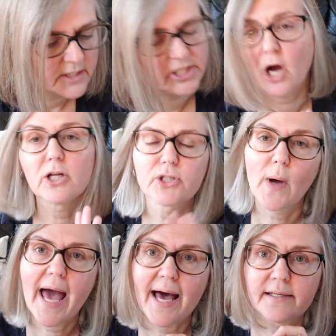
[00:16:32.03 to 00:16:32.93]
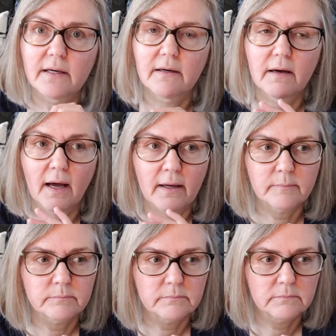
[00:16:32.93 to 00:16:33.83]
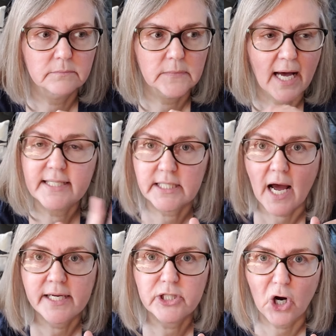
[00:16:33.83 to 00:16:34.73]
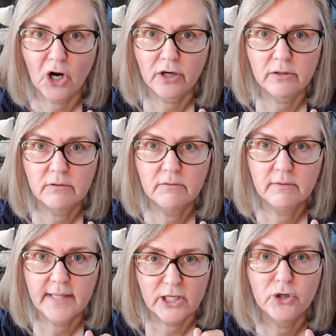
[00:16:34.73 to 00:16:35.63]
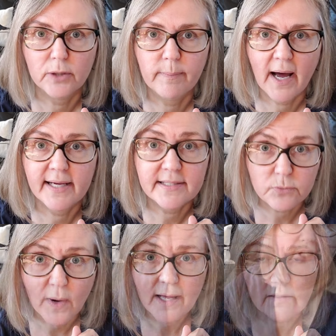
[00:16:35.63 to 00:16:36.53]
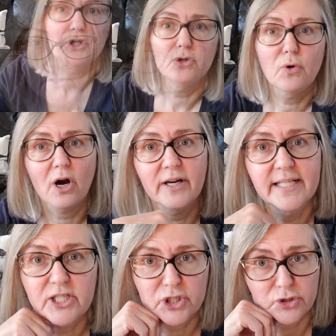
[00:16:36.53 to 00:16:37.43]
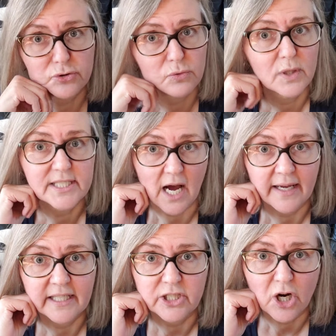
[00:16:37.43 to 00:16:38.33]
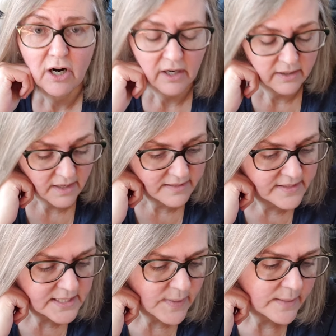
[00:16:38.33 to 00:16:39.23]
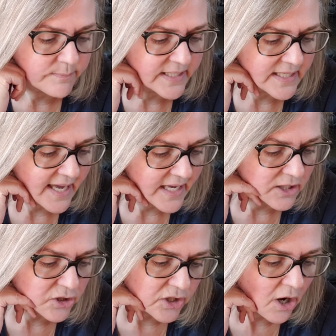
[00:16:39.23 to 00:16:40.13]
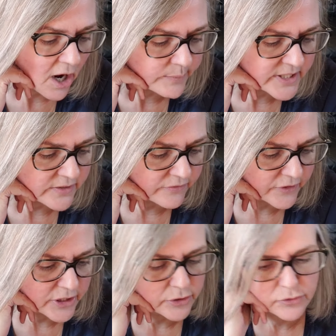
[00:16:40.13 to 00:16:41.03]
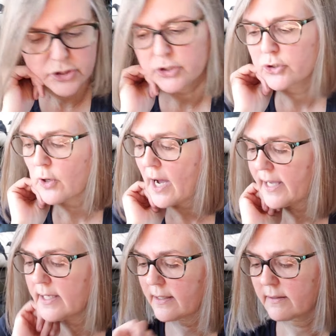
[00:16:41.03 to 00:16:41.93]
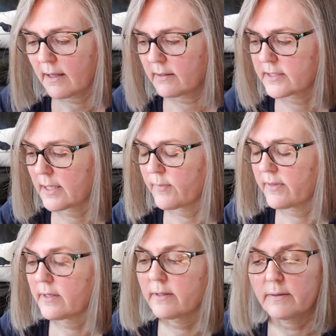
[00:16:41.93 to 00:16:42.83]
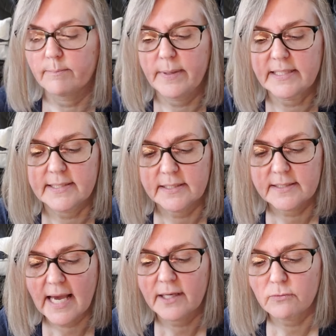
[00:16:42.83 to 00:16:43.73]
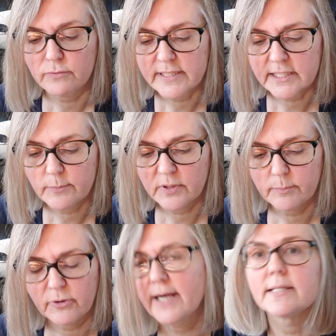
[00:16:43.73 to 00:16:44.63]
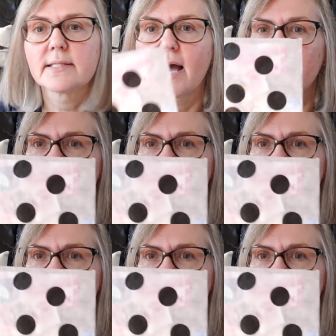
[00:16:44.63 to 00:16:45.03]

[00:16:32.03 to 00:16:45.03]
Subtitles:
She also had undyed yarn that you could buy as well. If you are into dyeing yarn, this might be a good option for you to try it, some of the bases at a reasonable price. I